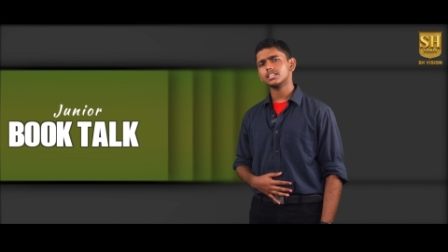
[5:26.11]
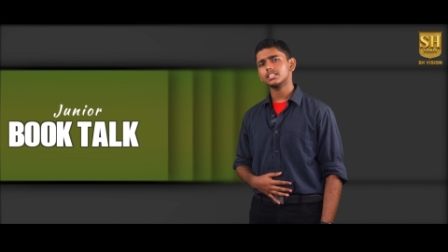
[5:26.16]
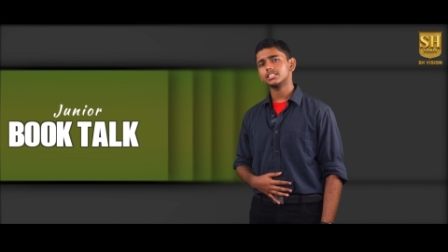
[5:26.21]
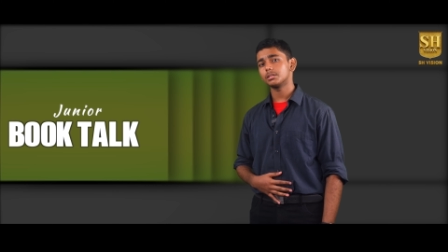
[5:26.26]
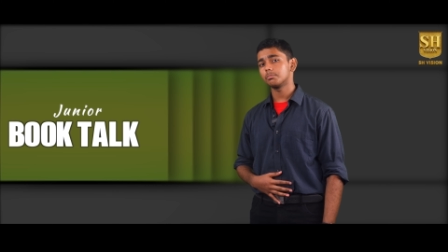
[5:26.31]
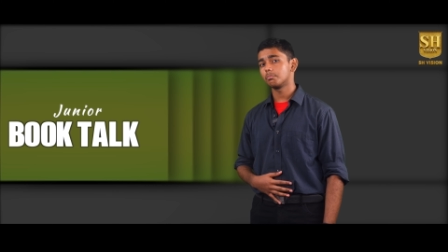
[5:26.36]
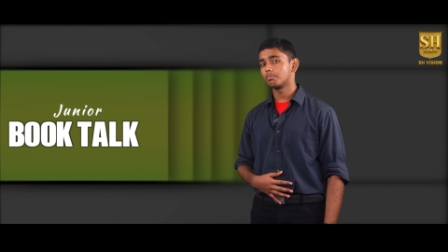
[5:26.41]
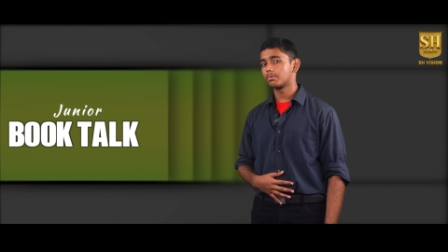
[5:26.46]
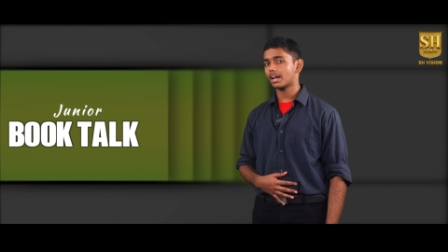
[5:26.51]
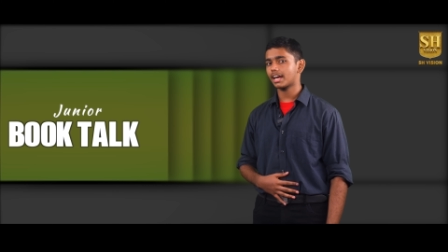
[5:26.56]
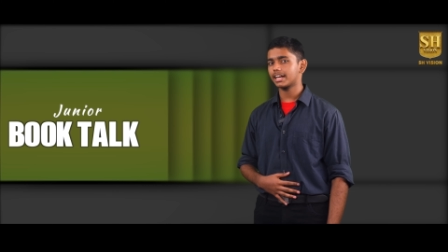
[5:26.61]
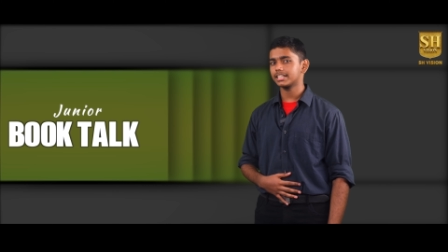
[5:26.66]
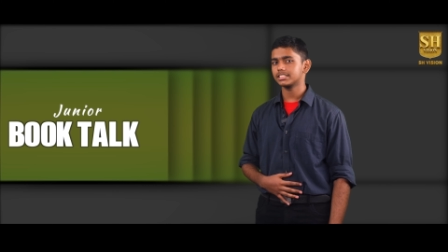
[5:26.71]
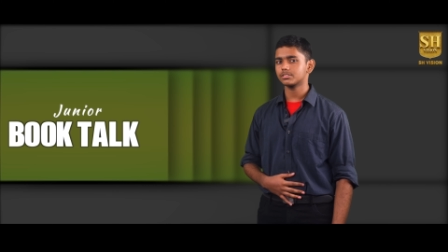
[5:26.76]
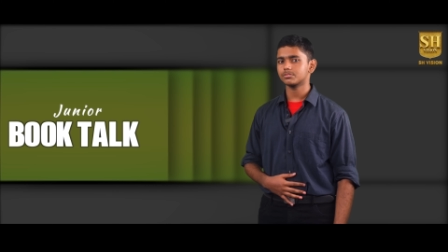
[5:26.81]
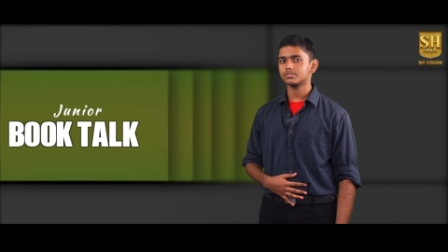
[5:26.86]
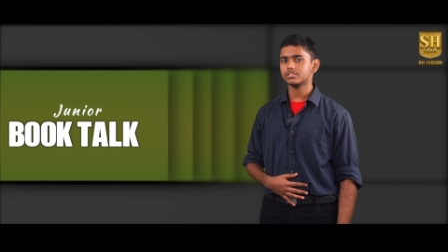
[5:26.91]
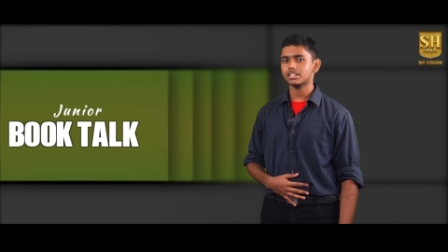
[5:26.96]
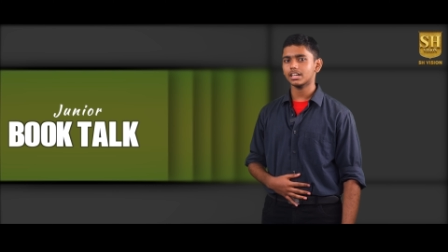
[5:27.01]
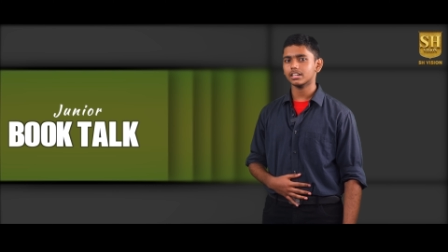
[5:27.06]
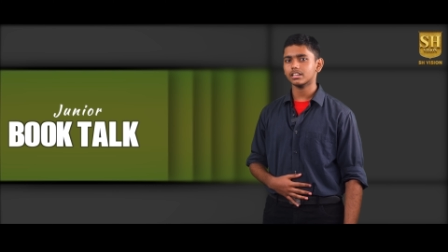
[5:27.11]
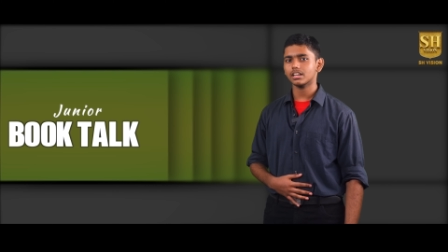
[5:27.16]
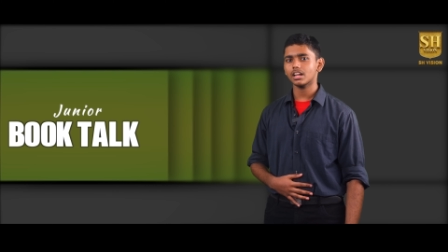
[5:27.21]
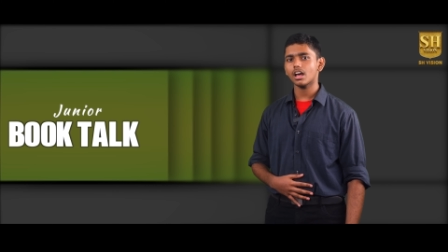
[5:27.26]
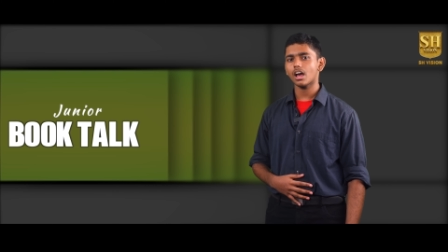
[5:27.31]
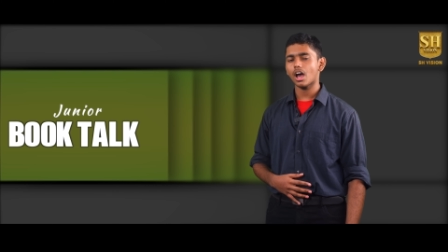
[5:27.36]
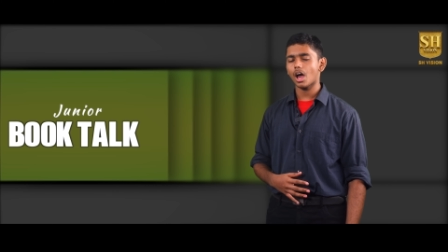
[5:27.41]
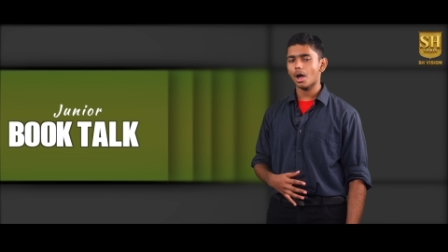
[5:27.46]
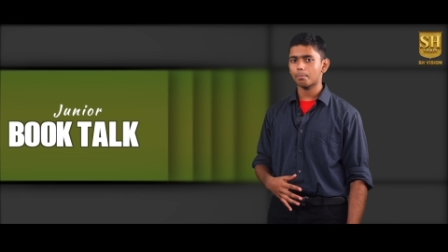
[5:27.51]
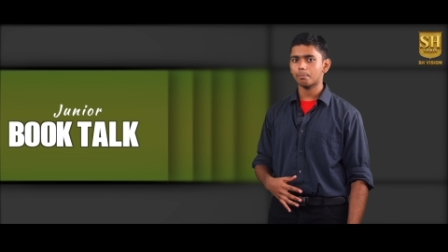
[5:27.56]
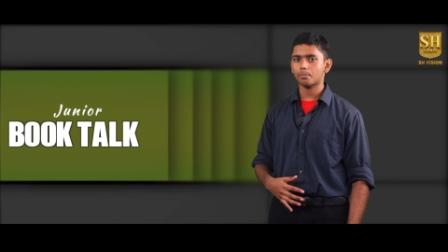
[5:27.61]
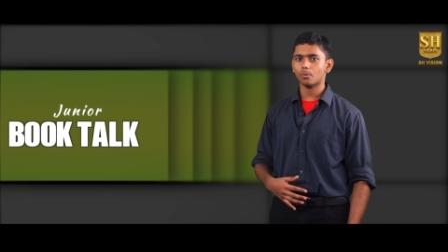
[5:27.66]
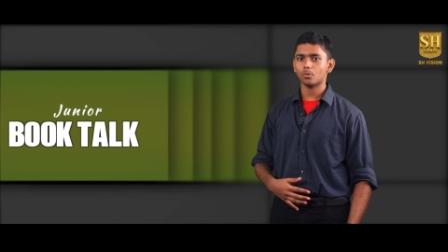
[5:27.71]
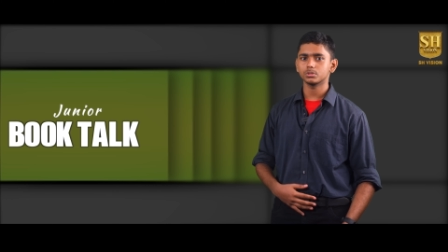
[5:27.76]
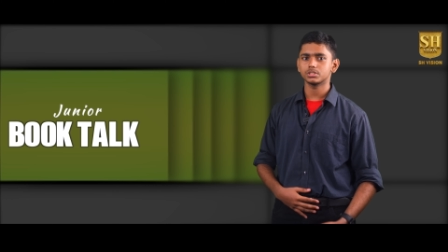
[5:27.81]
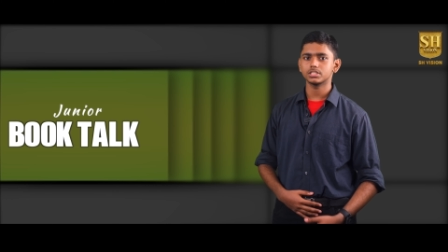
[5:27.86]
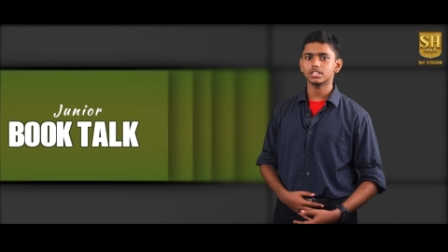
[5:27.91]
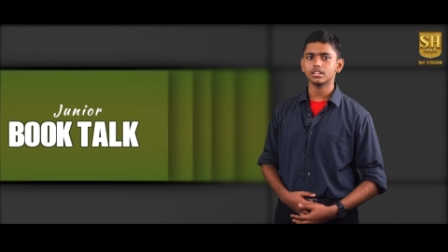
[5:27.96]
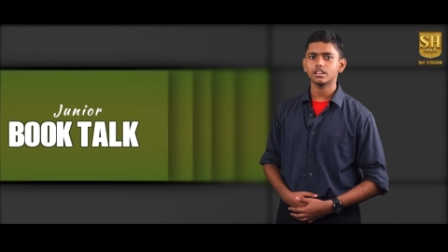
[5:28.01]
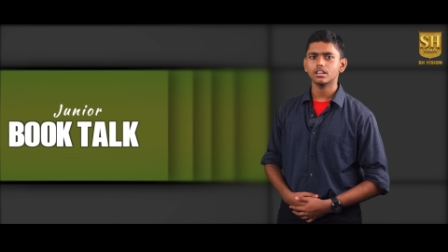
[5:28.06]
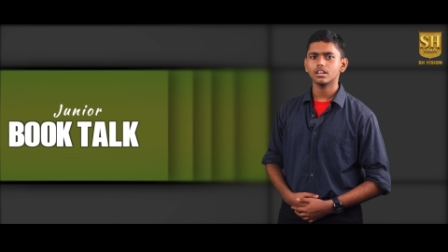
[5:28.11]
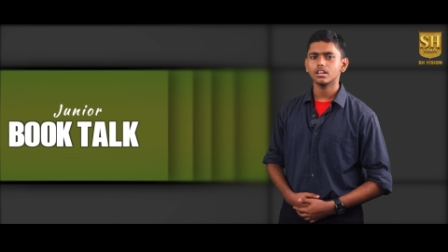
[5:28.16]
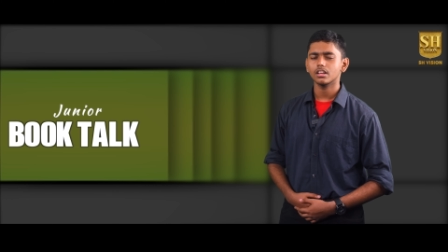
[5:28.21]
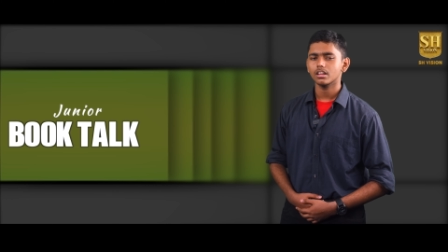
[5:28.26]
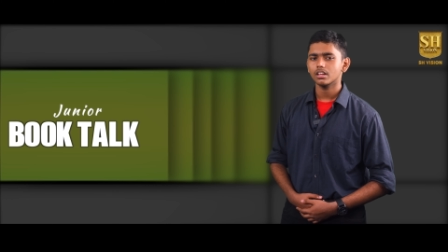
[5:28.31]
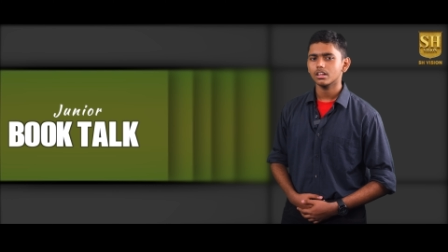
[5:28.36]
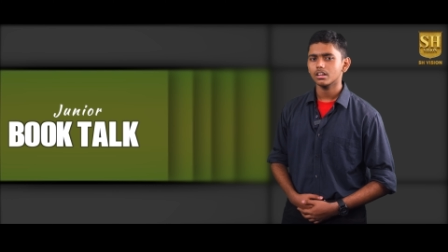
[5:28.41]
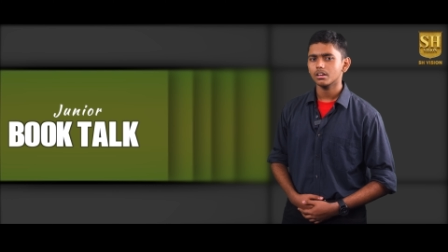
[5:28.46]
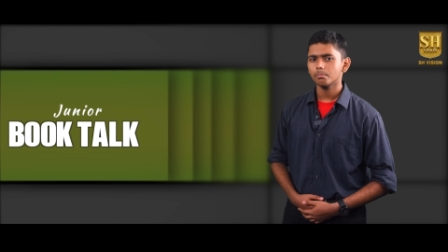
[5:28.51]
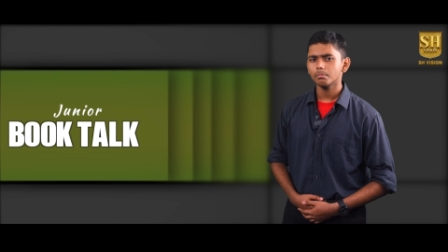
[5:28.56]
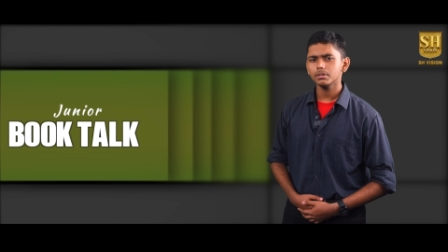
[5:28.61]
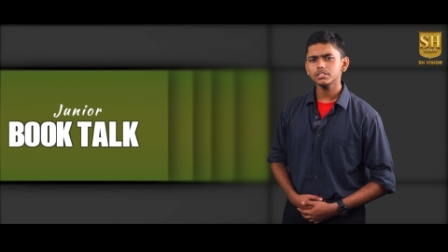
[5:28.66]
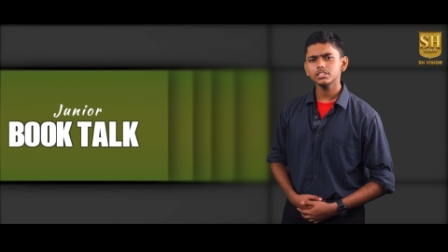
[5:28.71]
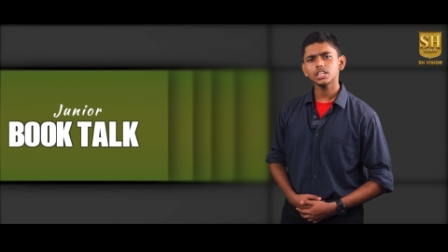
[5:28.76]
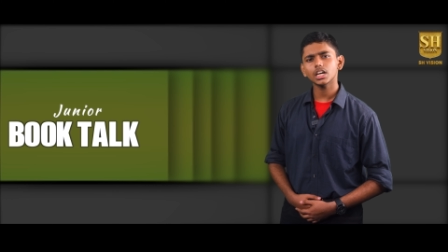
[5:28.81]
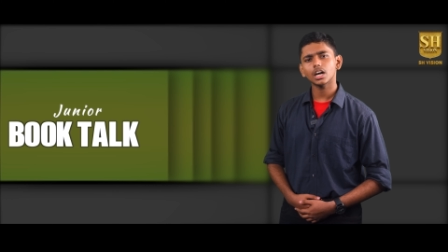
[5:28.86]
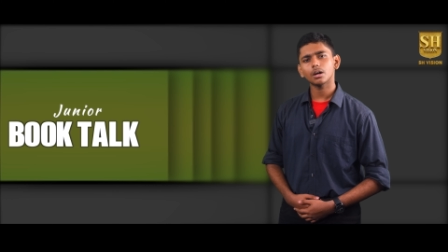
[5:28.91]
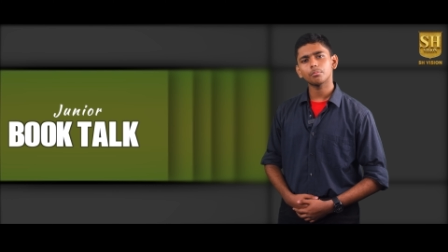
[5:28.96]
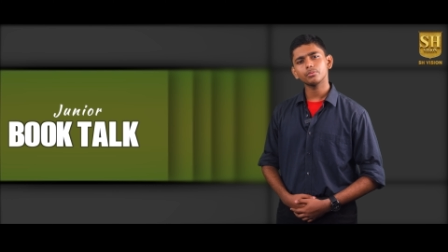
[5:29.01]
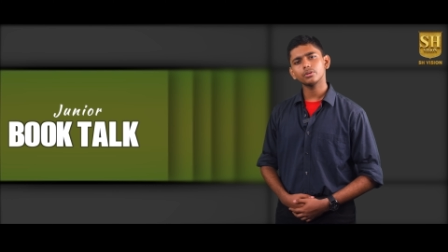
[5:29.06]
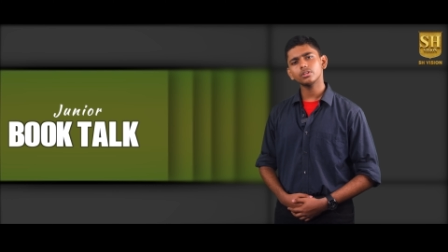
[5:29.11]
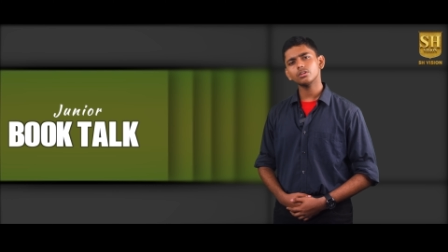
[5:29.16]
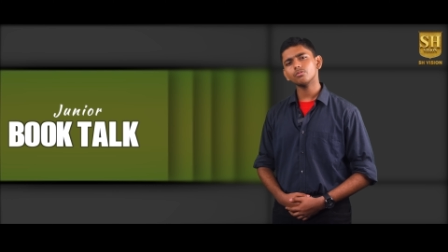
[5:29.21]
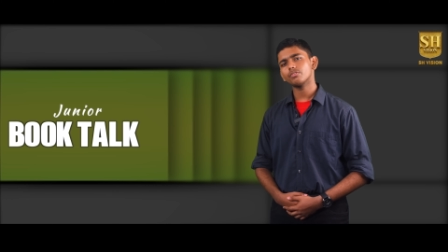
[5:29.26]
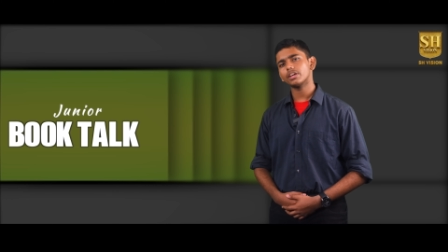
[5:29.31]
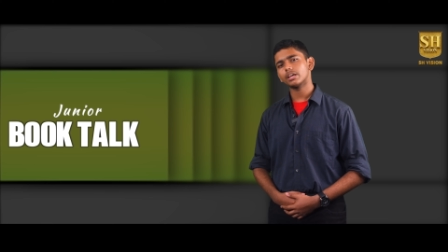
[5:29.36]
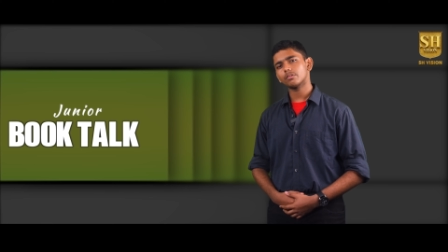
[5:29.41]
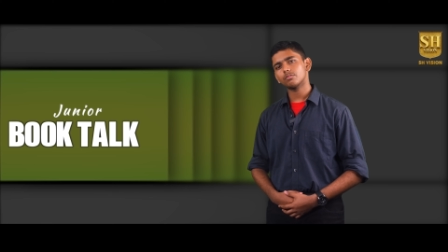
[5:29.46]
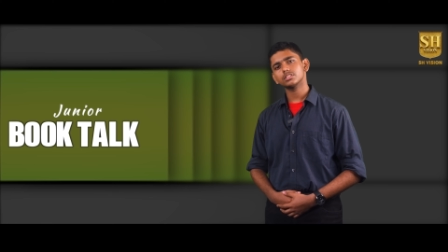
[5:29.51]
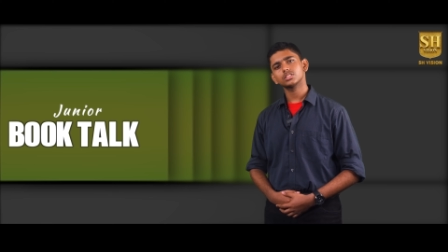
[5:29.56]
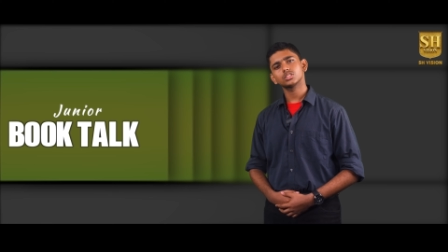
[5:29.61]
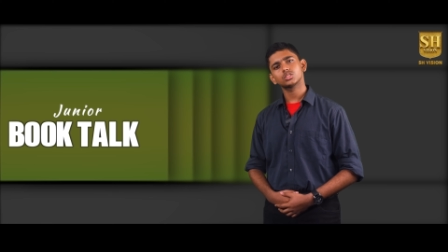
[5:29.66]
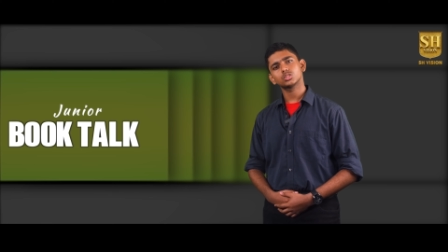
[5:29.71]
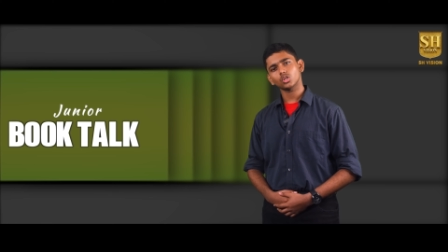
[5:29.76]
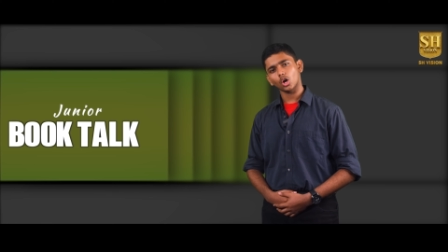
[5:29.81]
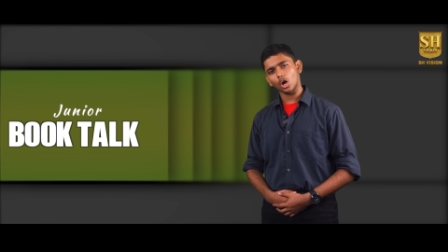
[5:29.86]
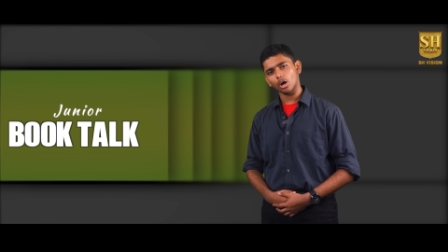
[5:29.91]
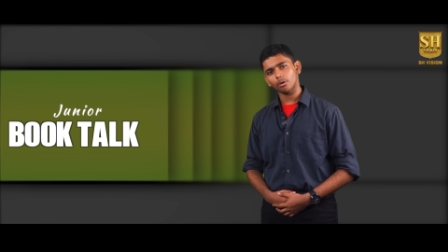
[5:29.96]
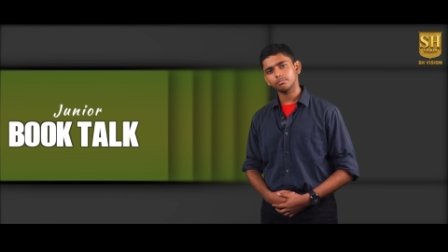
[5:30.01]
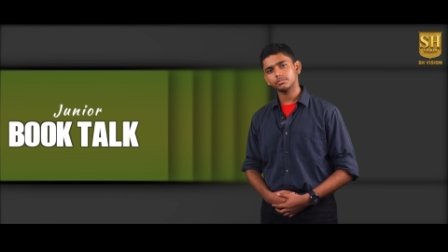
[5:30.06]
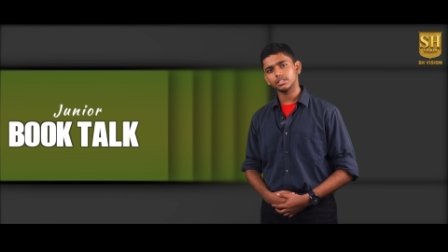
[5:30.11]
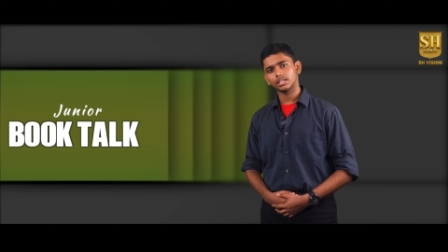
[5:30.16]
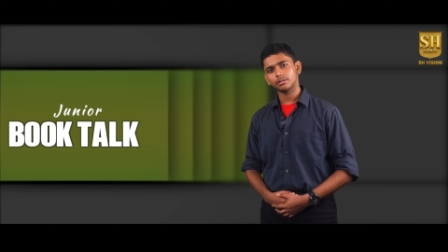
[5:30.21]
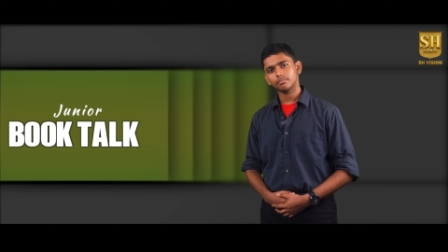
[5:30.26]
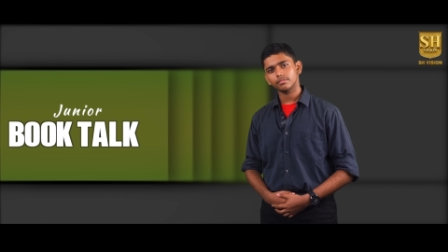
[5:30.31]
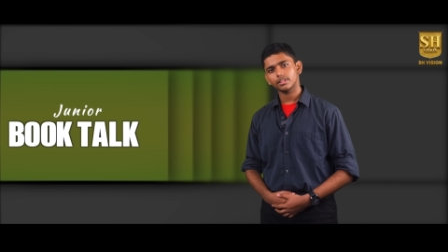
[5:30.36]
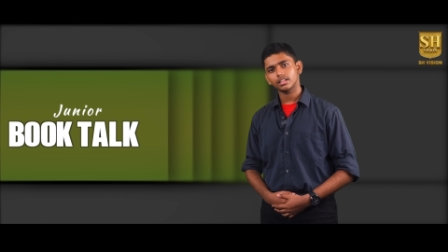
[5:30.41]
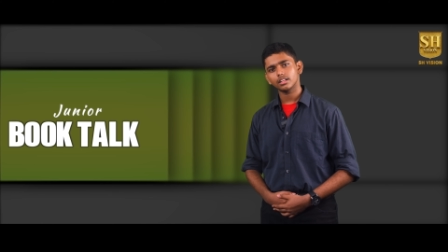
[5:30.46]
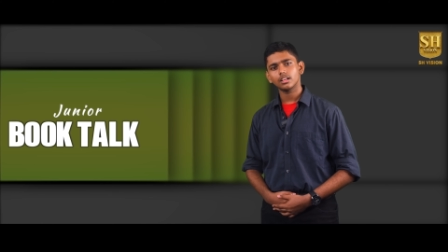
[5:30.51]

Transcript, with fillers: The brides of Dracula approached her, but the communion wafers stopped them.